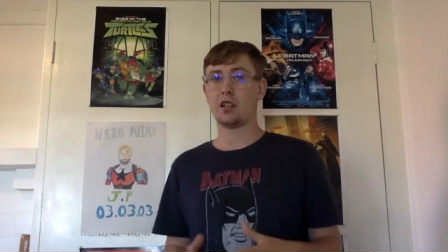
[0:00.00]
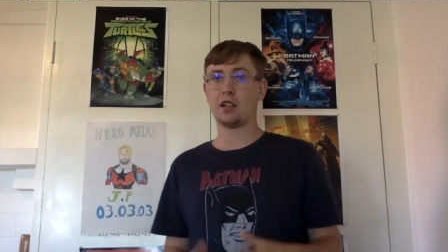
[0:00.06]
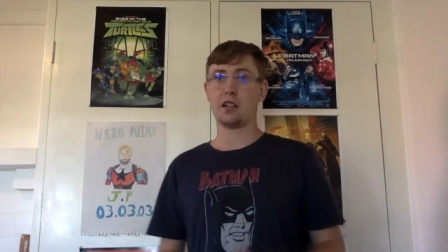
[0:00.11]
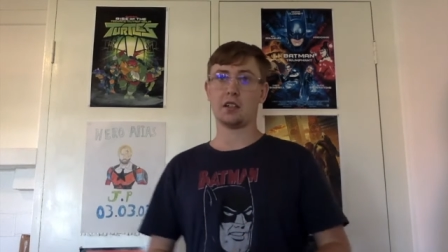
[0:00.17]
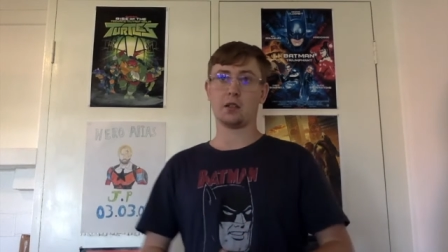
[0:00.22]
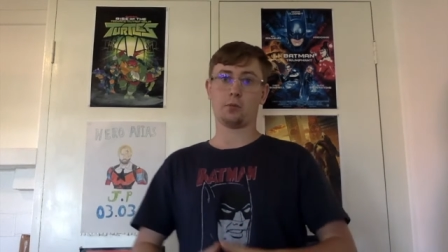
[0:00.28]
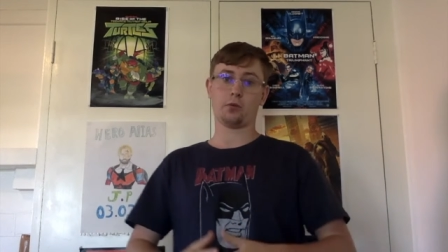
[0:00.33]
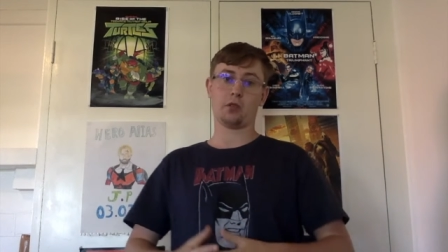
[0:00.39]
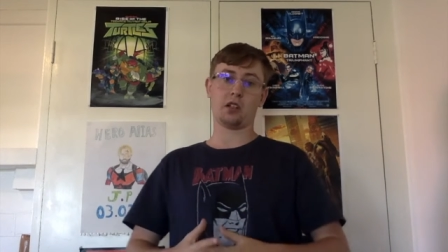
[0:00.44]

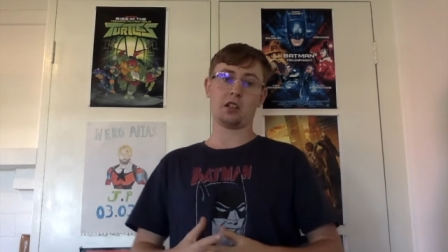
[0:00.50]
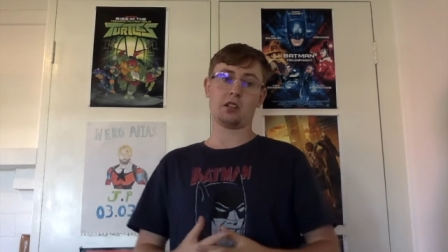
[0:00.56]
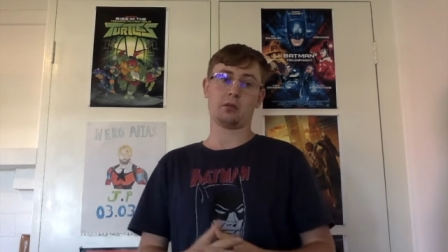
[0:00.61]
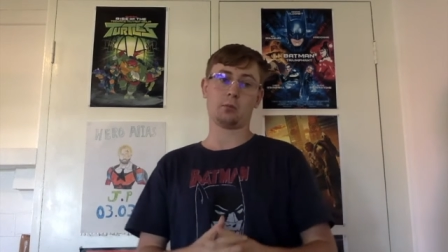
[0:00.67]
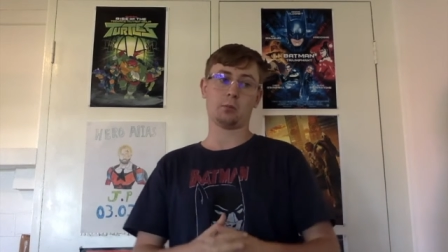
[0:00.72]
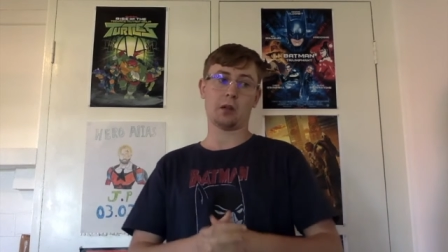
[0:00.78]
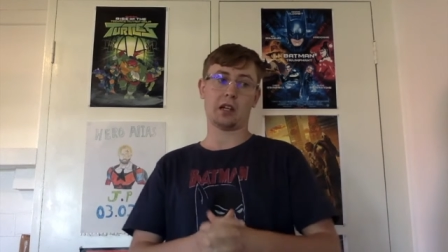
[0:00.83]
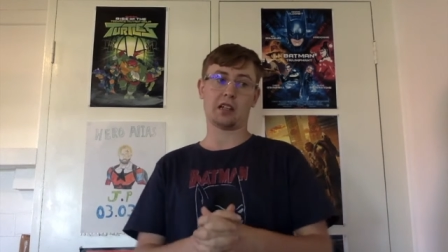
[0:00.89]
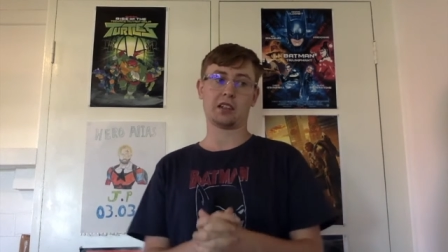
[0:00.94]
idea to
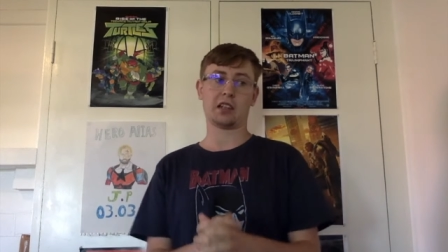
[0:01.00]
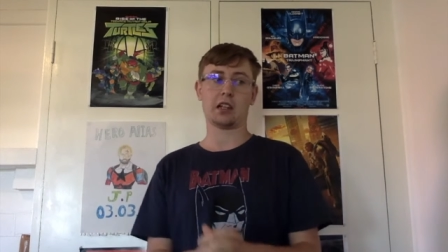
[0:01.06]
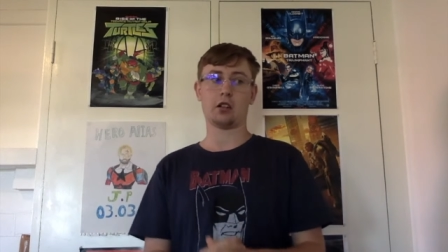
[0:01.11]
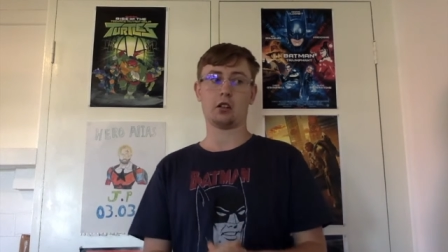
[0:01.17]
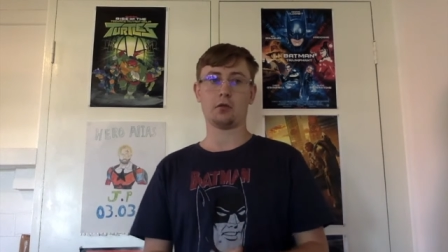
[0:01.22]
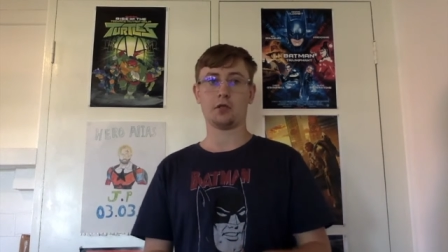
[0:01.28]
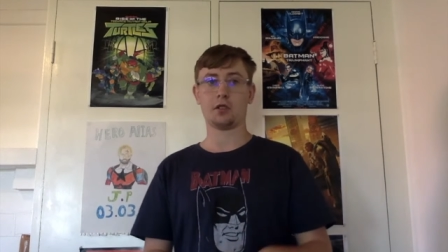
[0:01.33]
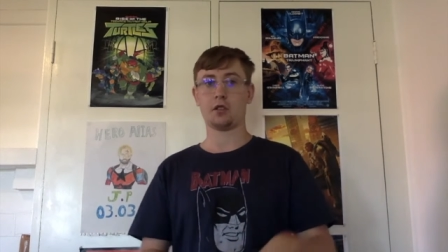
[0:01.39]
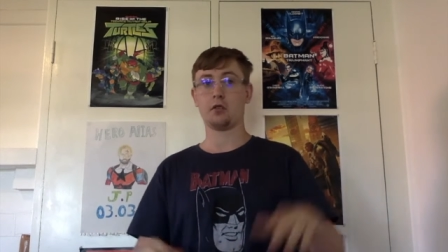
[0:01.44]
bring back that
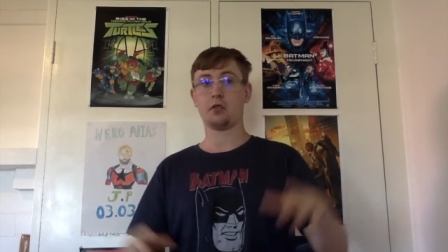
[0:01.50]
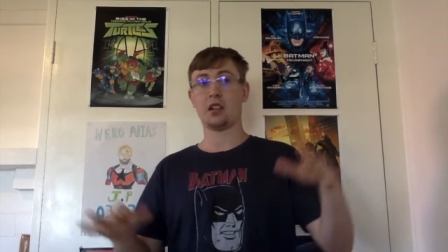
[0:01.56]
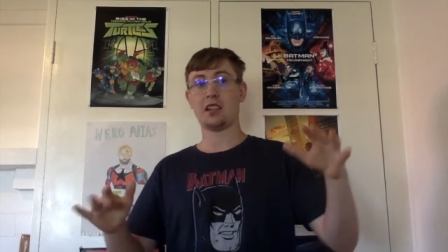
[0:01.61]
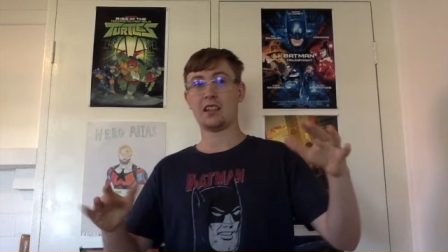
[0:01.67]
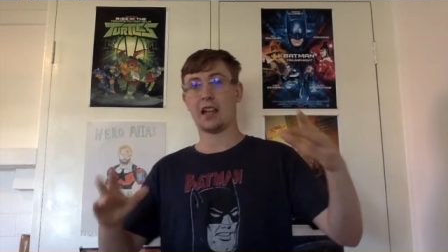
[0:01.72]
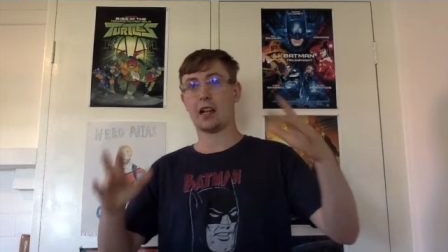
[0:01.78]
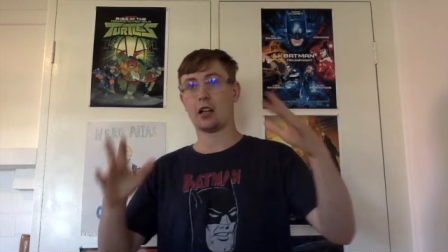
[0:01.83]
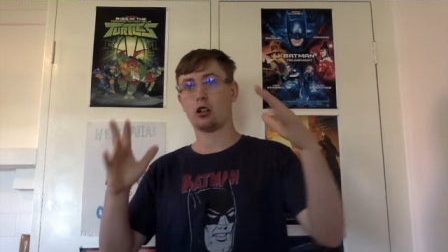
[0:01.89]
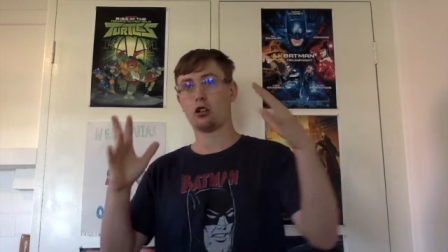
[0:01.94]
old suit and that